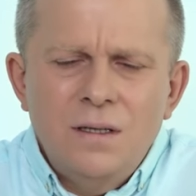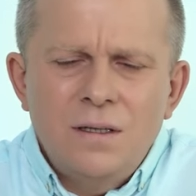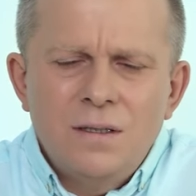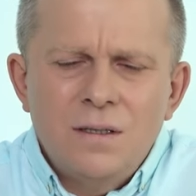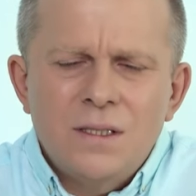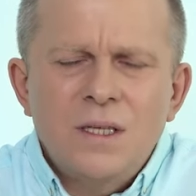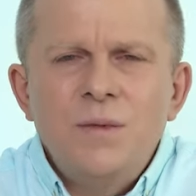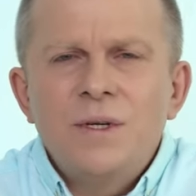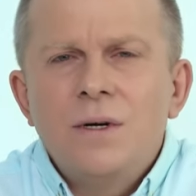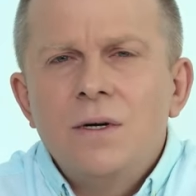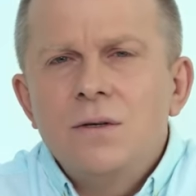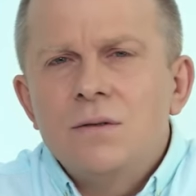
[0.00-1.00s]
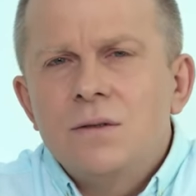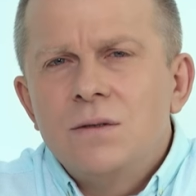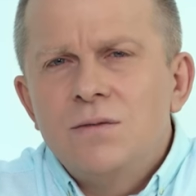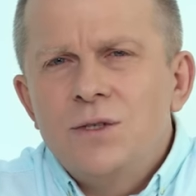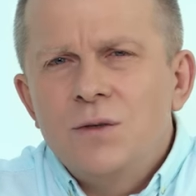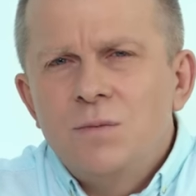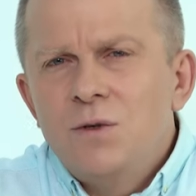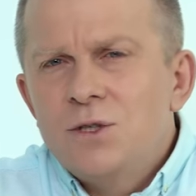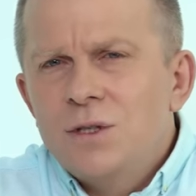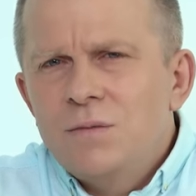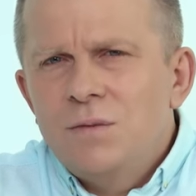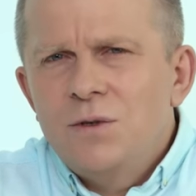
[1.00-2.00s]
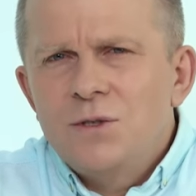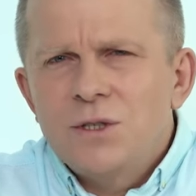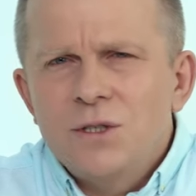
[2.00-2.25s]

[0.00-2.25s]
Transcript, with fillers: take away more and more